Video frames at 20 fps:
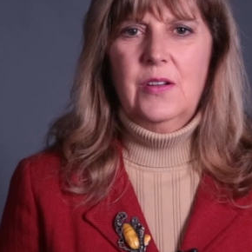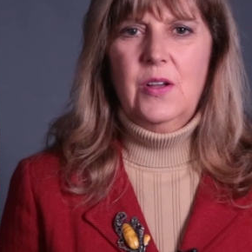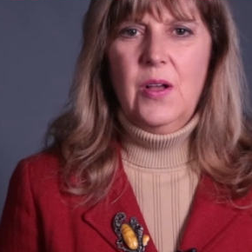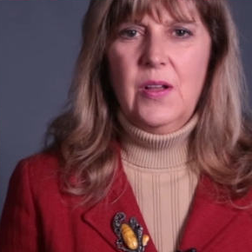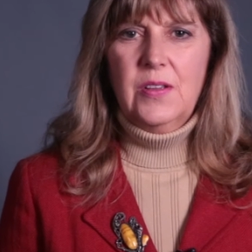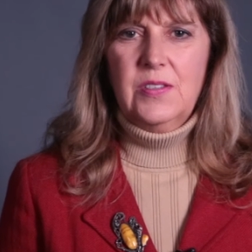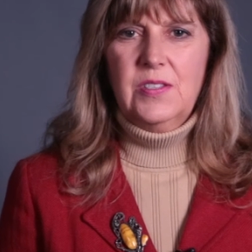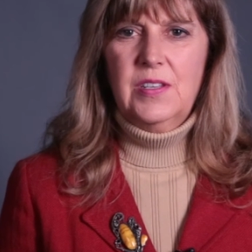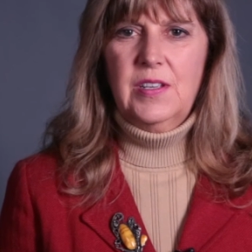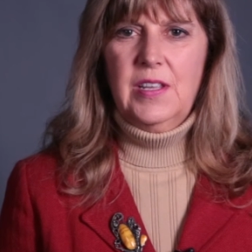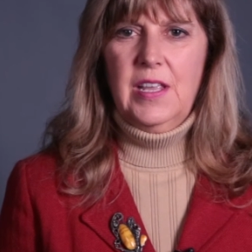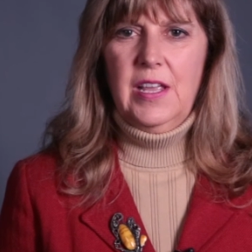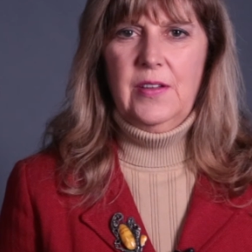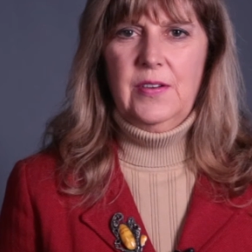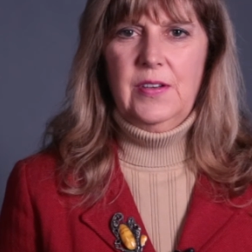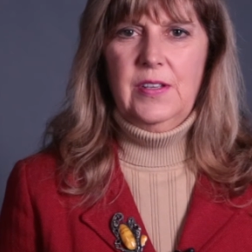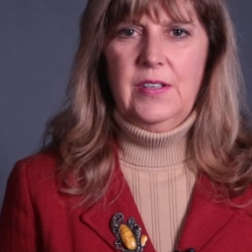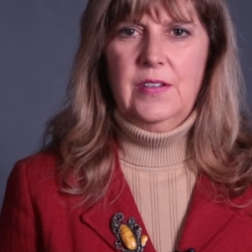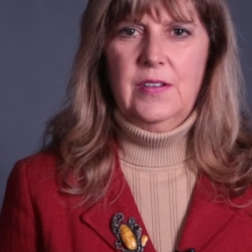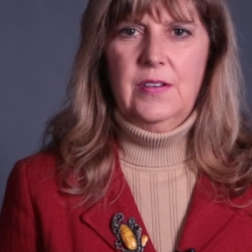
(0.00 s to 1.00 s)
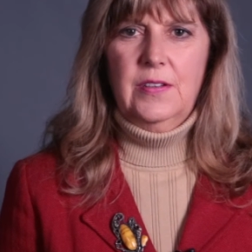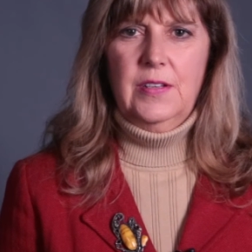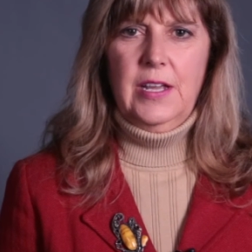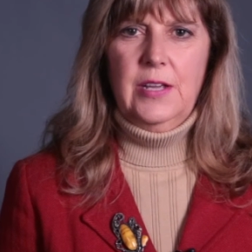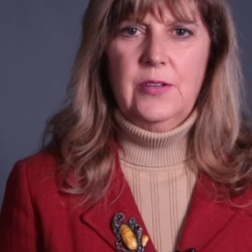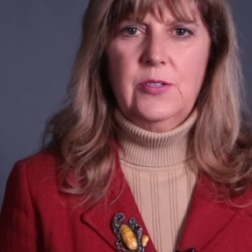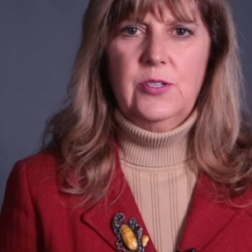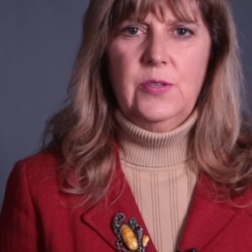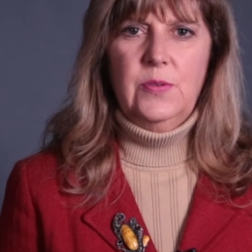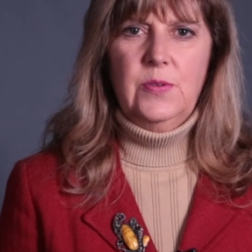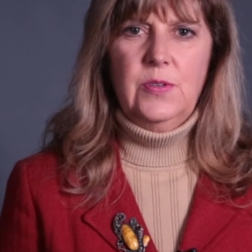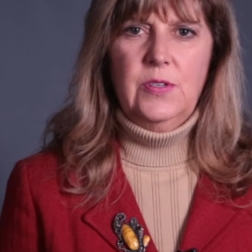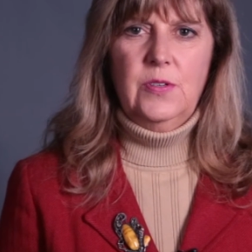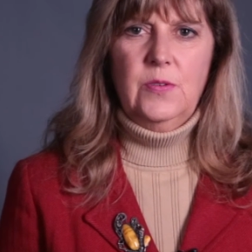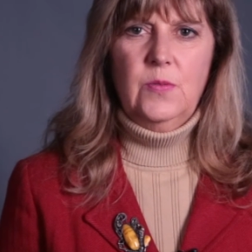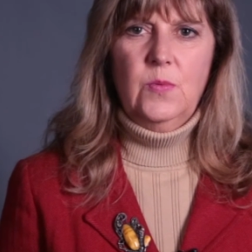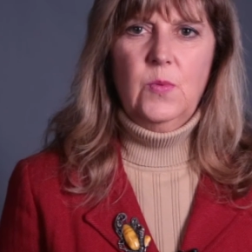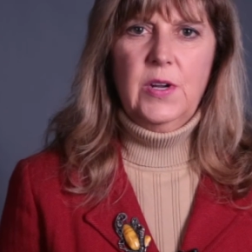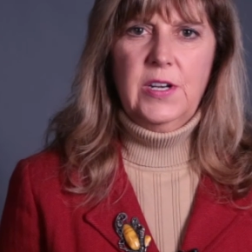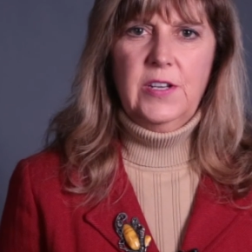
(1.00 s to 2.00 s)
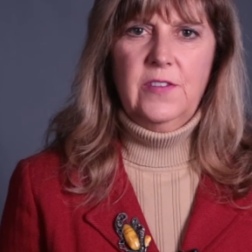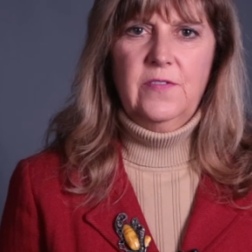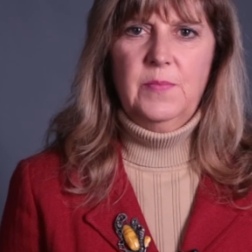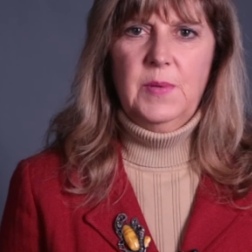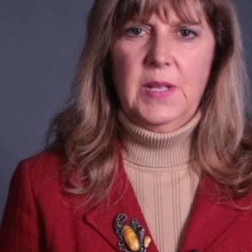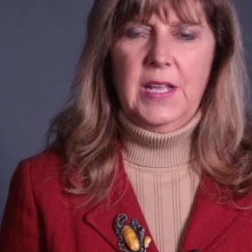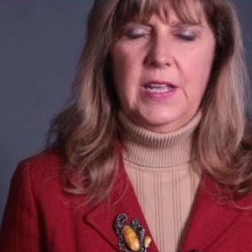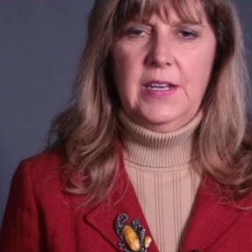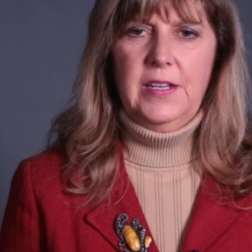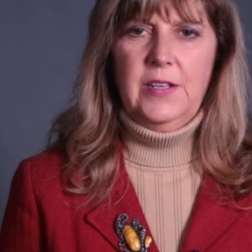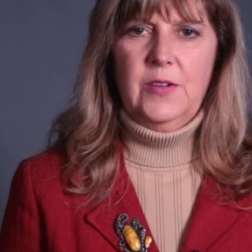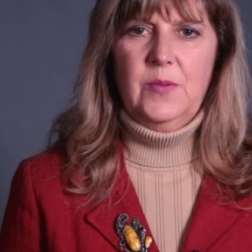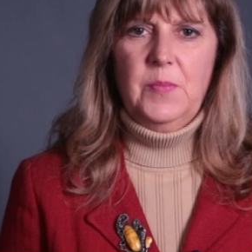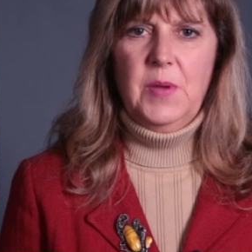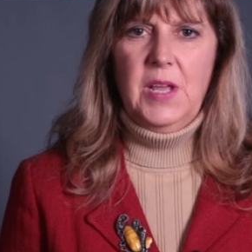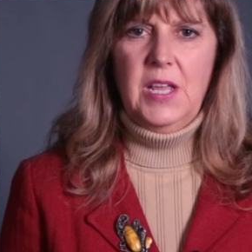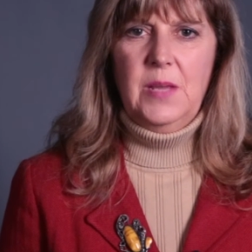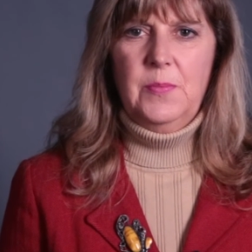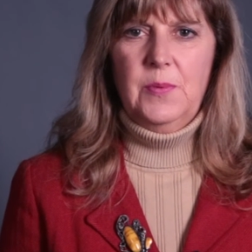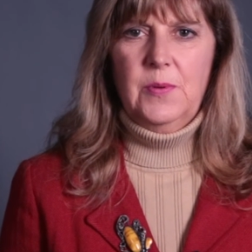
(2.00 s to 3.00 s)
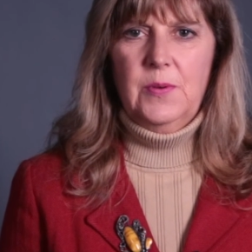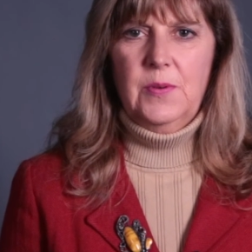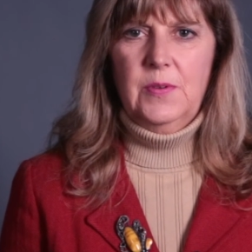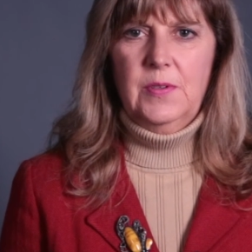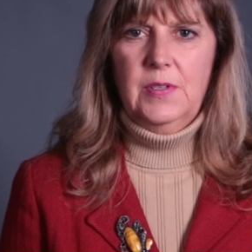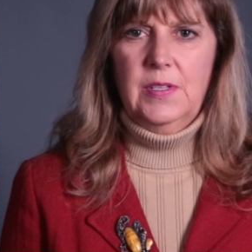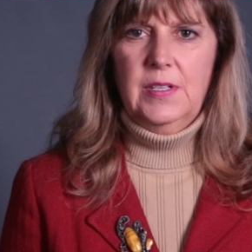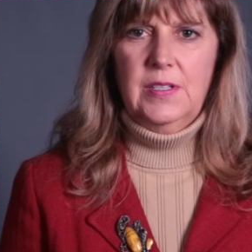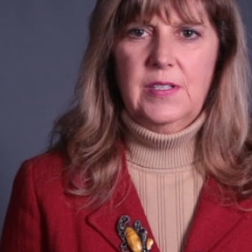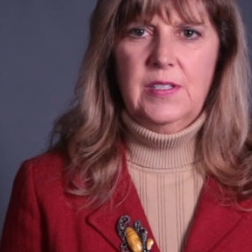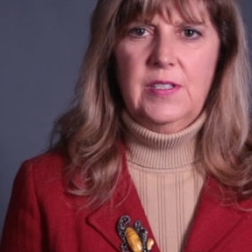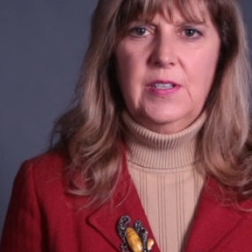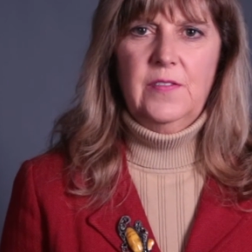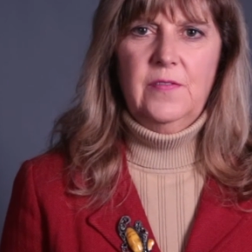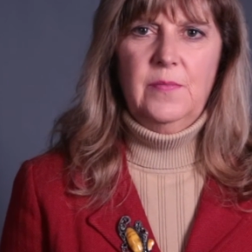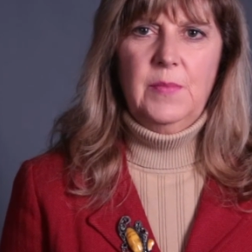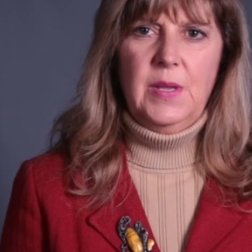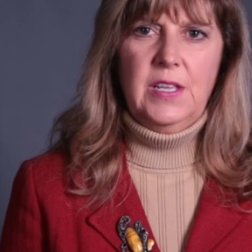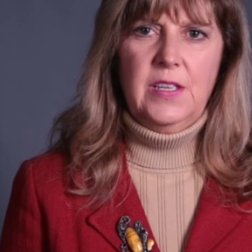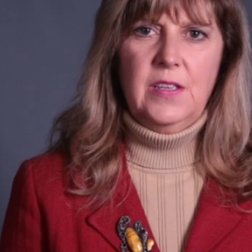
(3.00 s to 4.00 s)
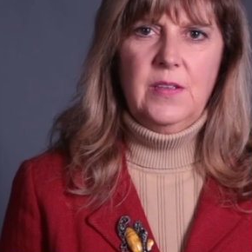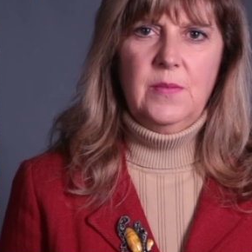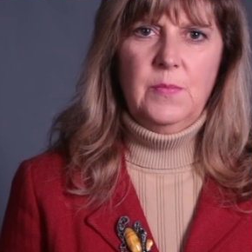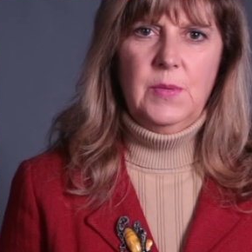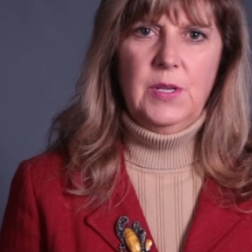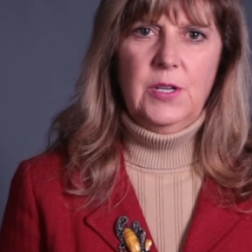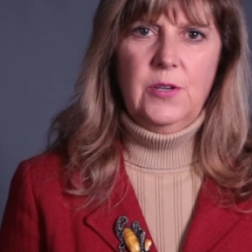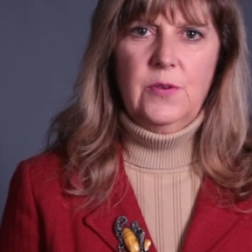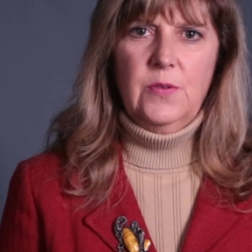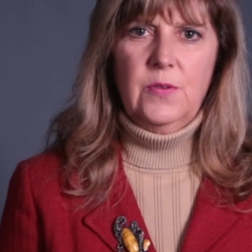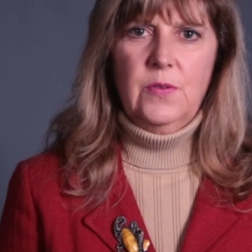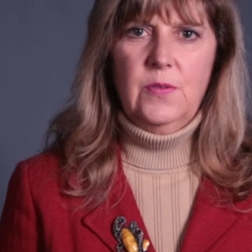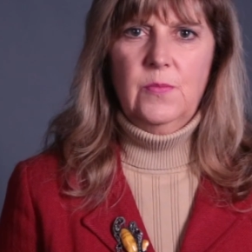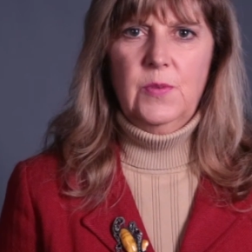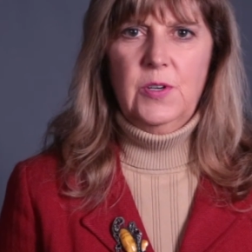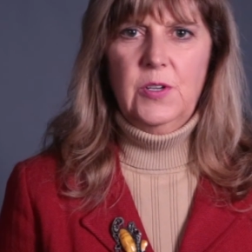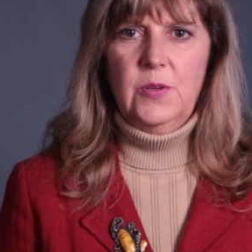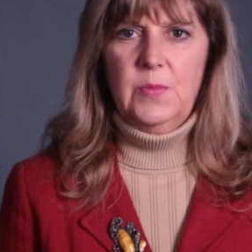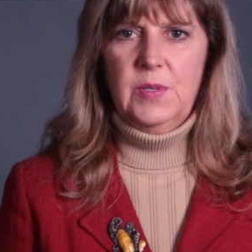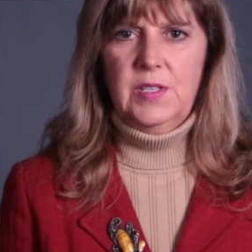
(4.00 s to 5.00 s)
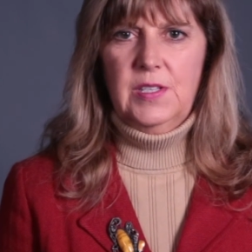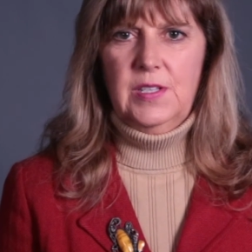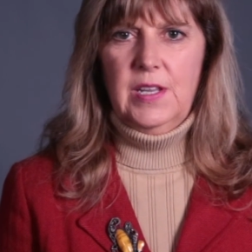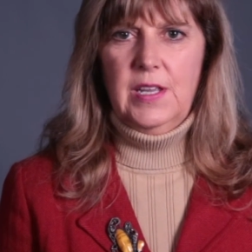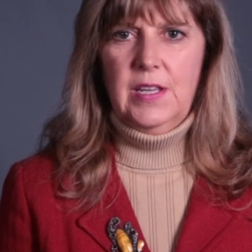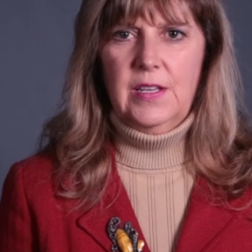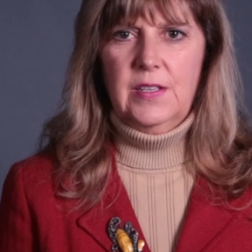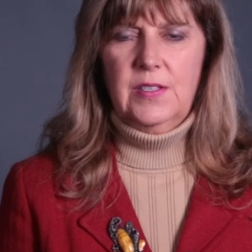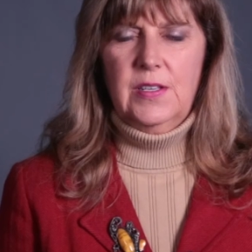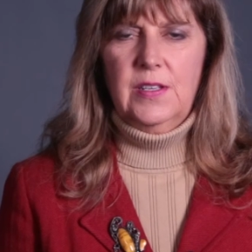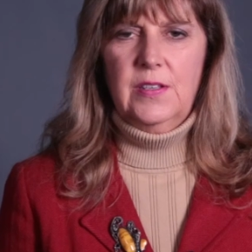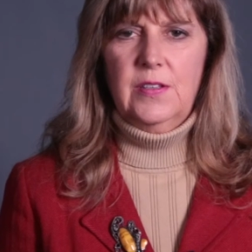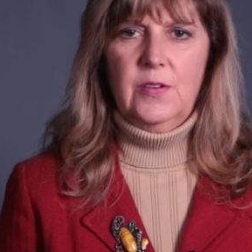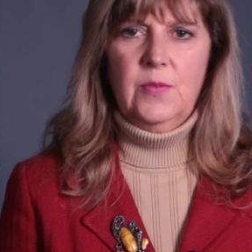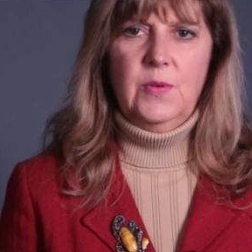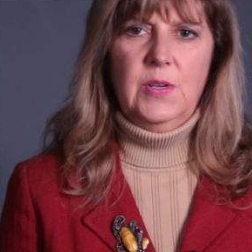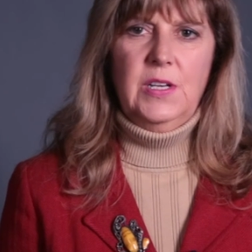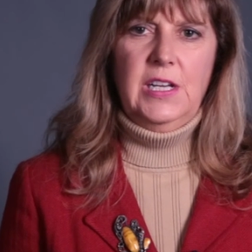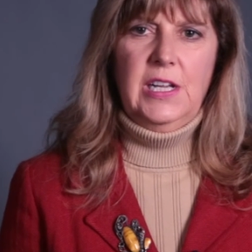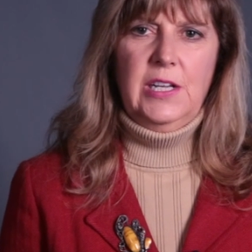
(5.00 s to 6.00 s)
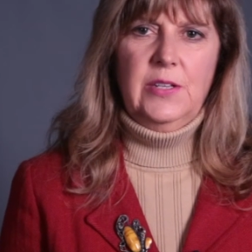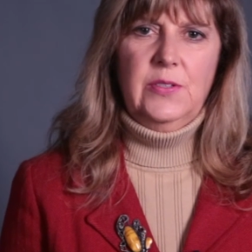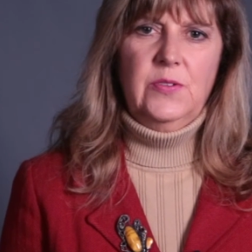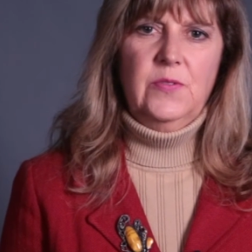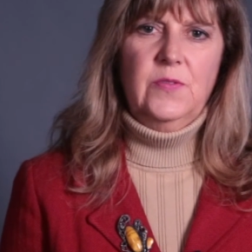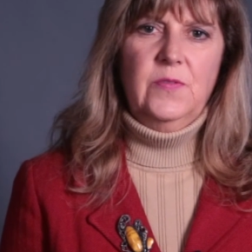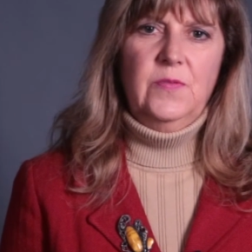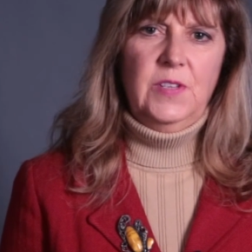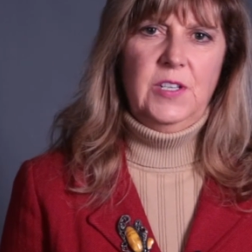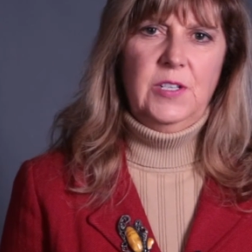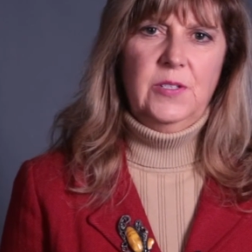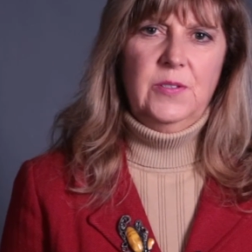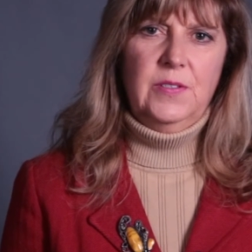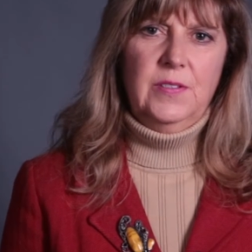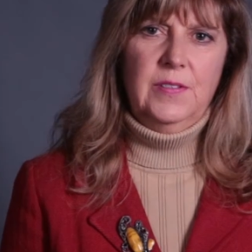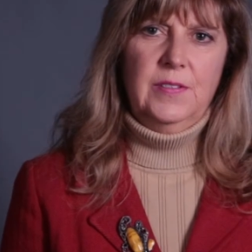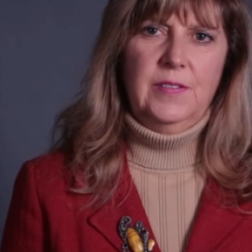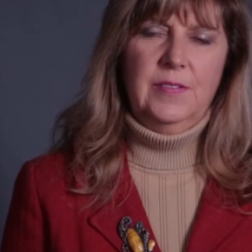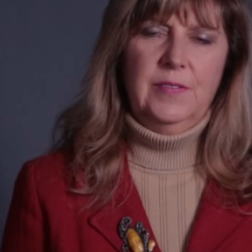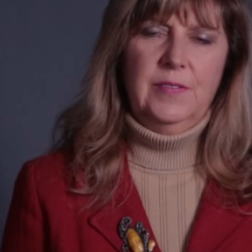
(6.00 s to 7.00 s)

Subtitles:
Cost accounting allows you to do what-if planning on paper instead of making bigger, real mistakes in the greenhouse or field.